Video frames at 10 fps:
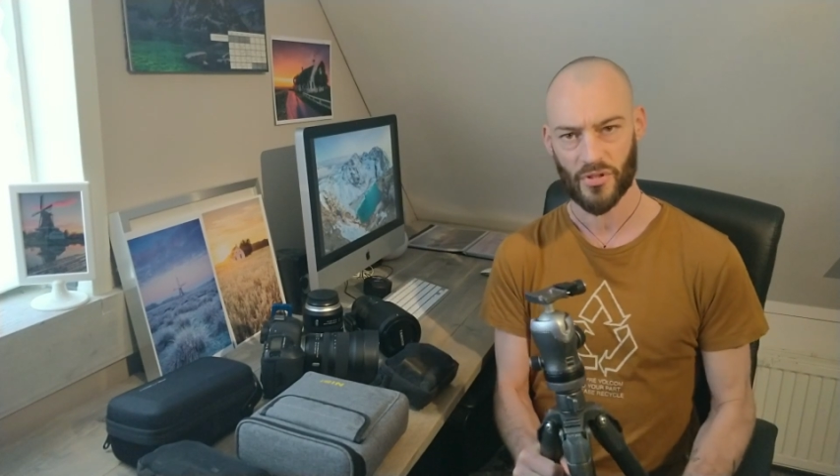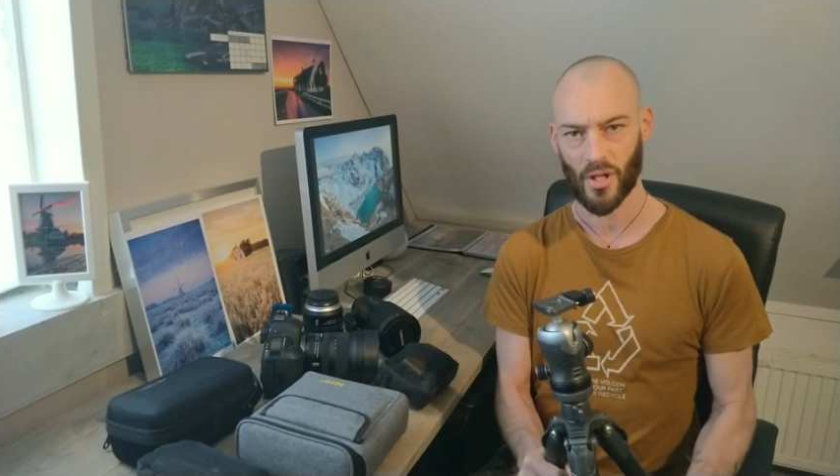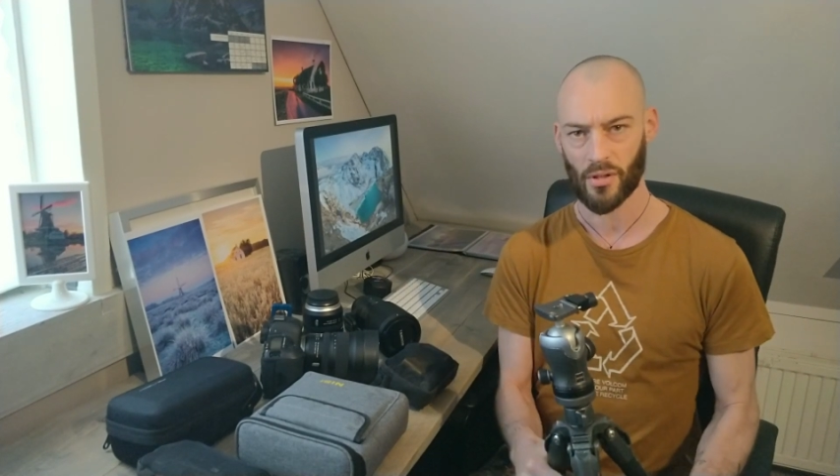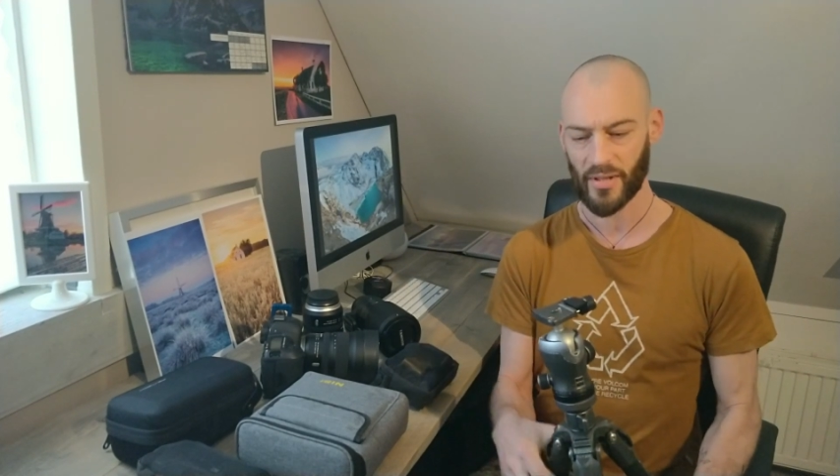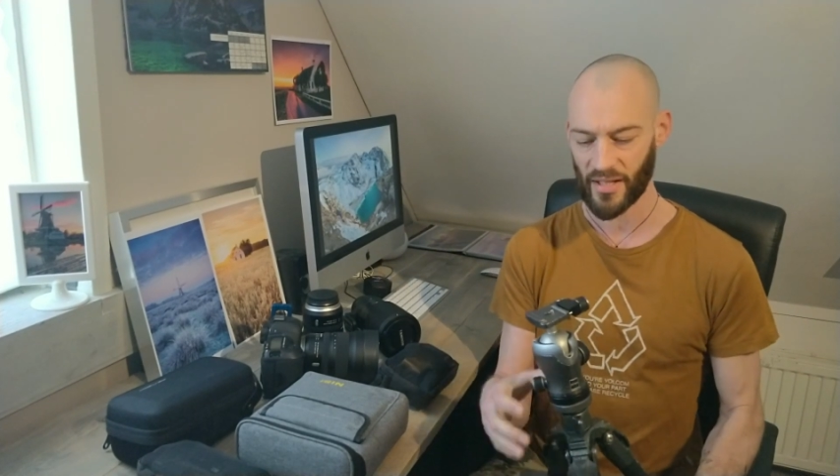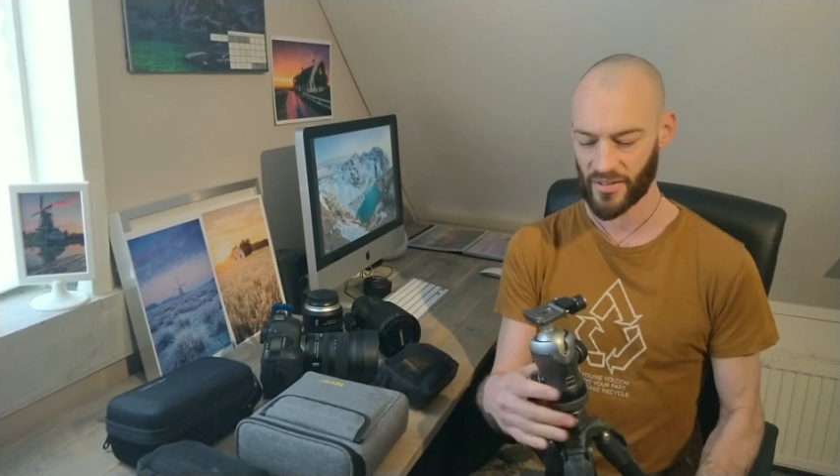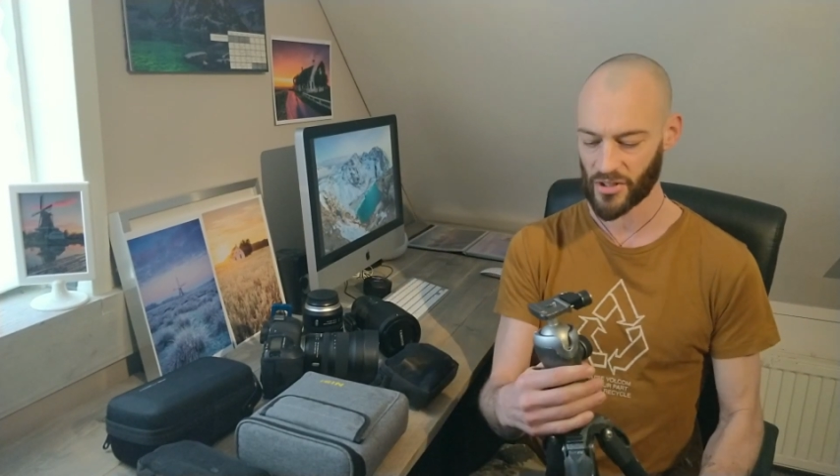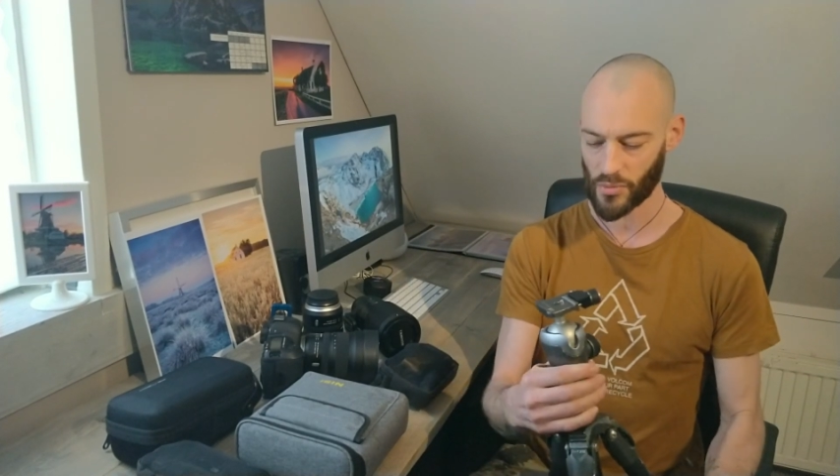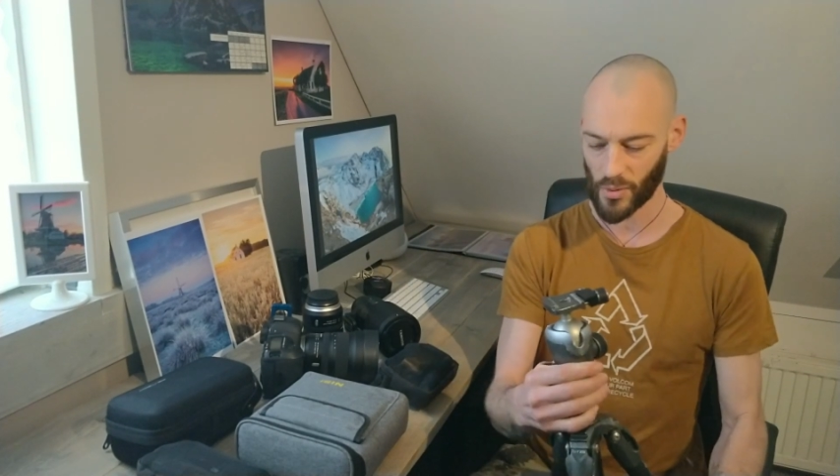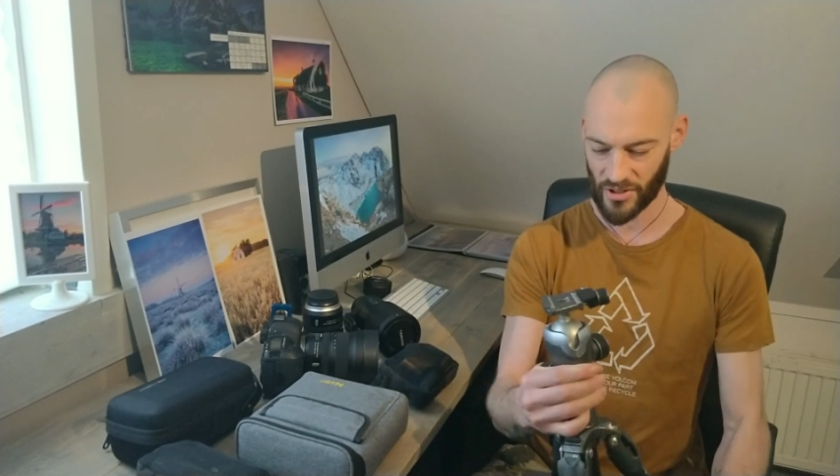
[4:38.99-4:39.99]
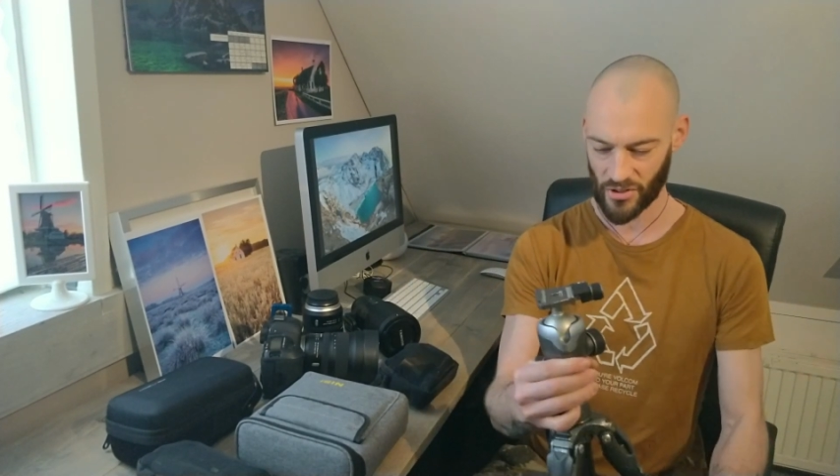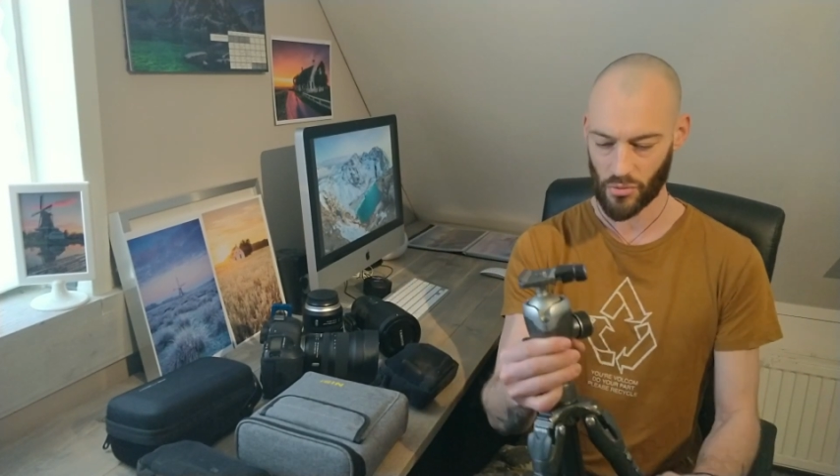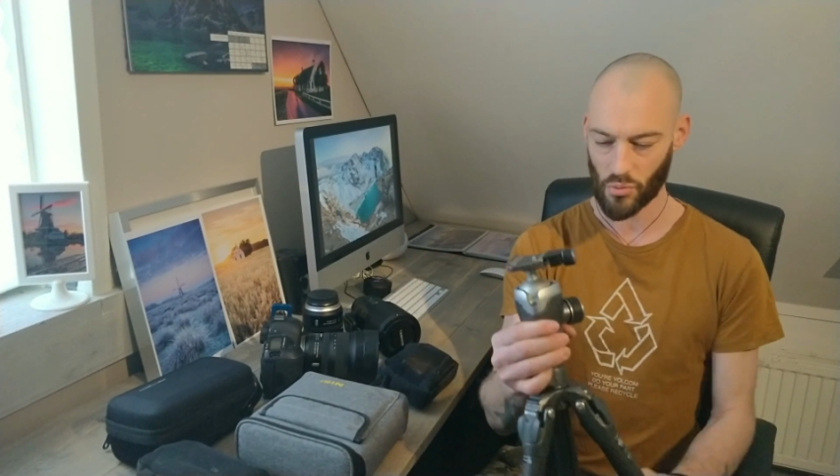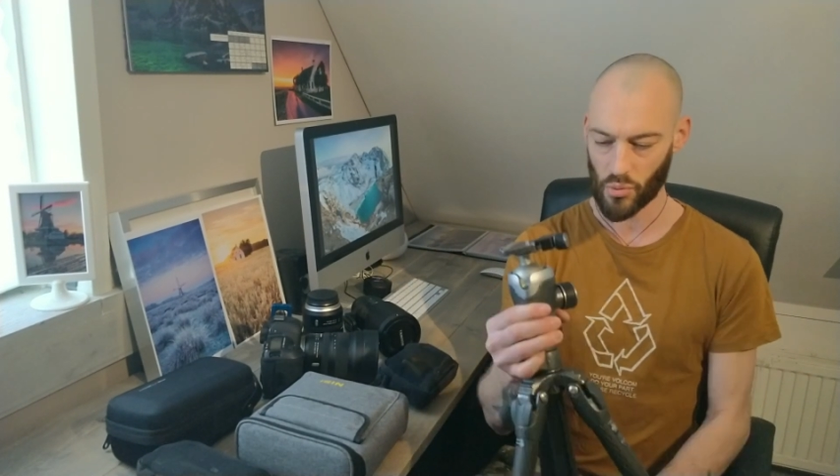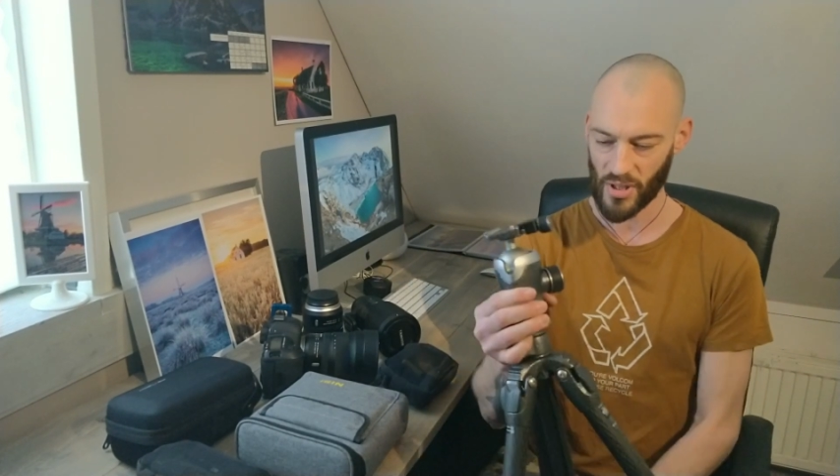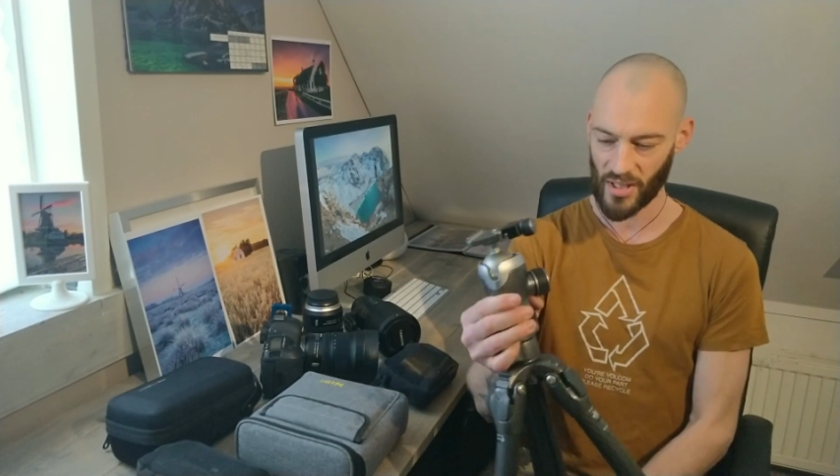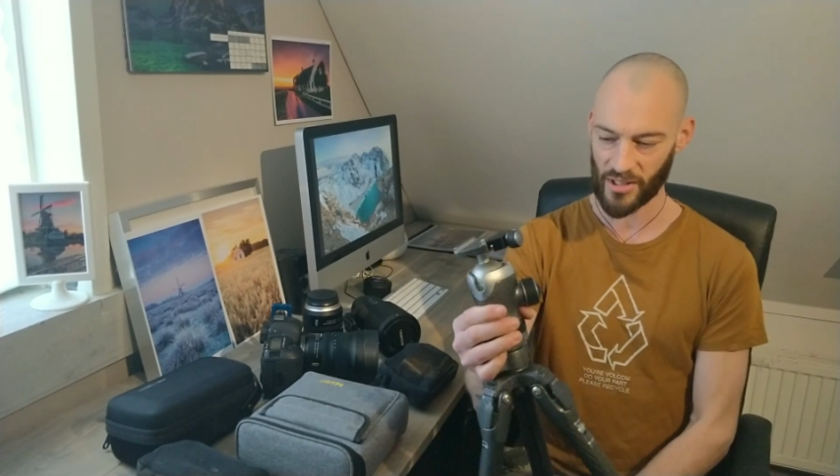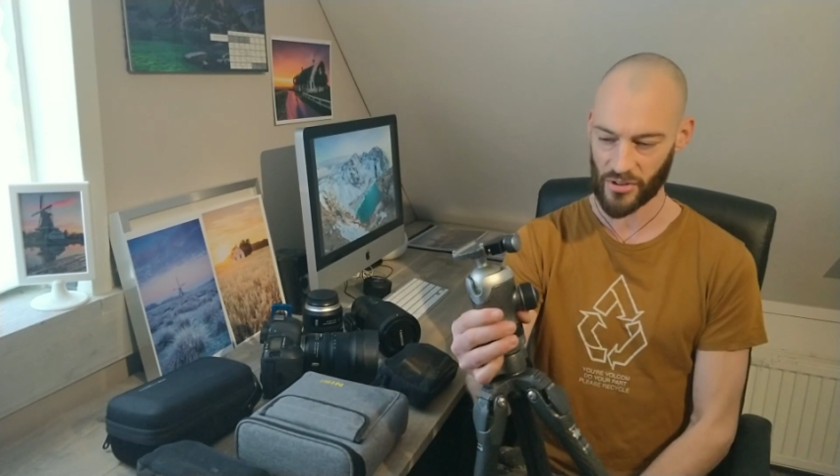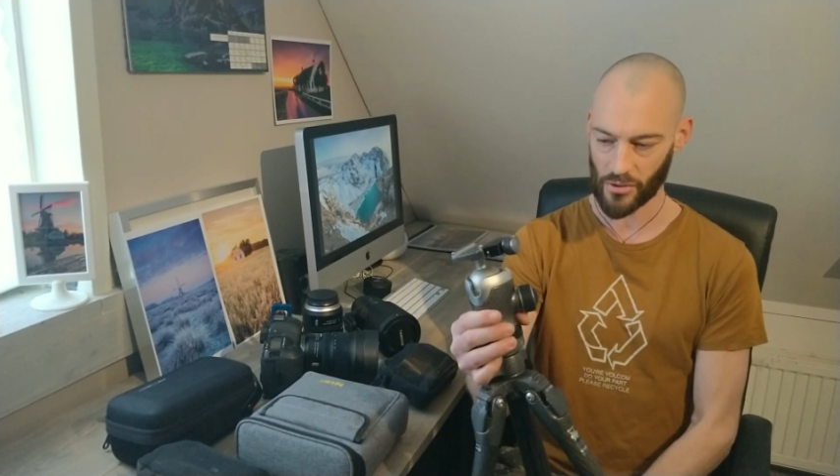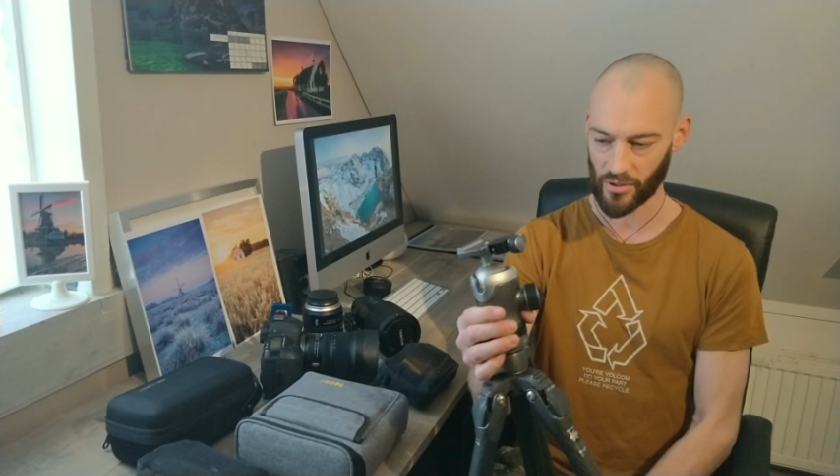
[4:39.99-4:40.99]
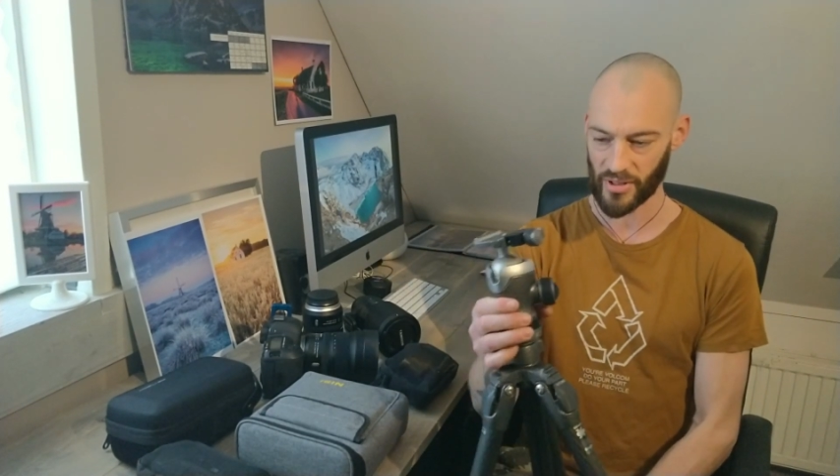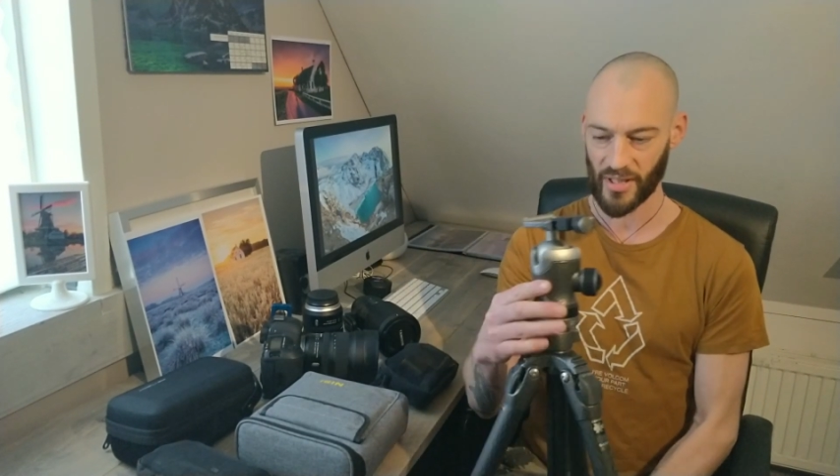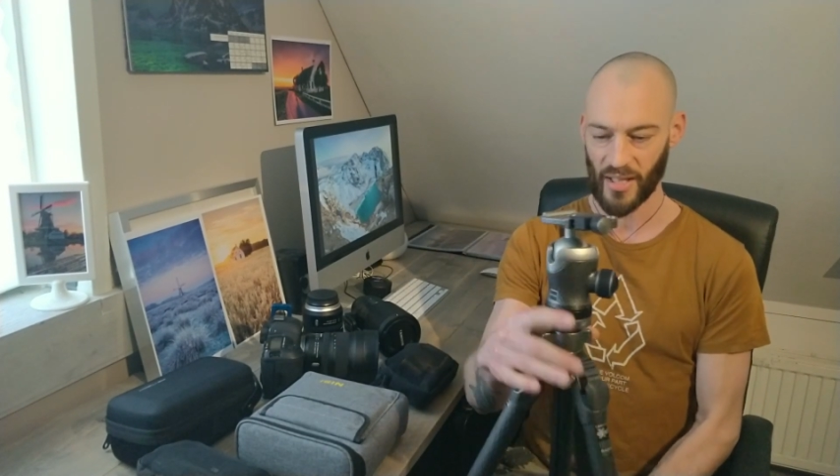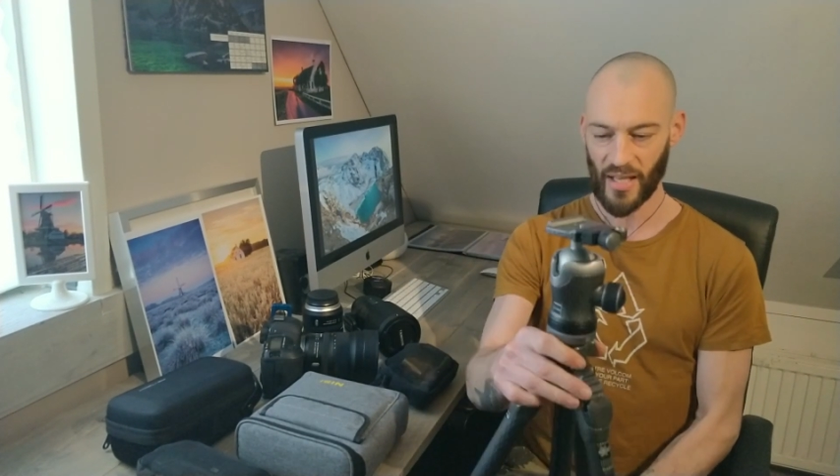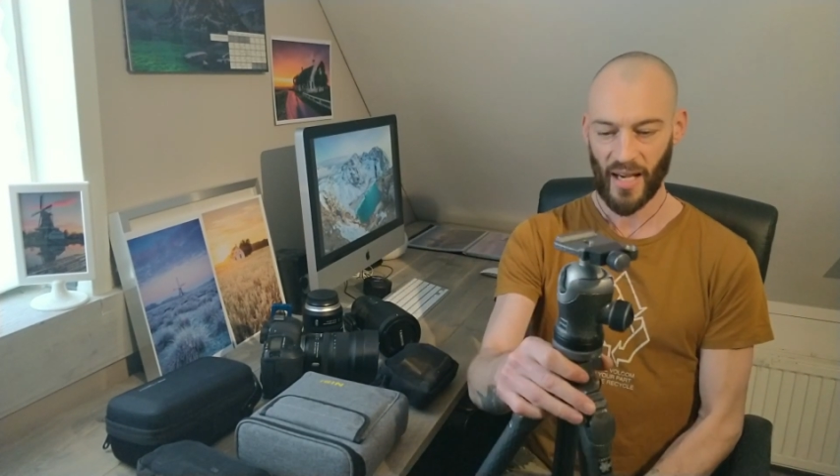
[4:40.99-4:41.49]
So yeah, this one is really sturdy,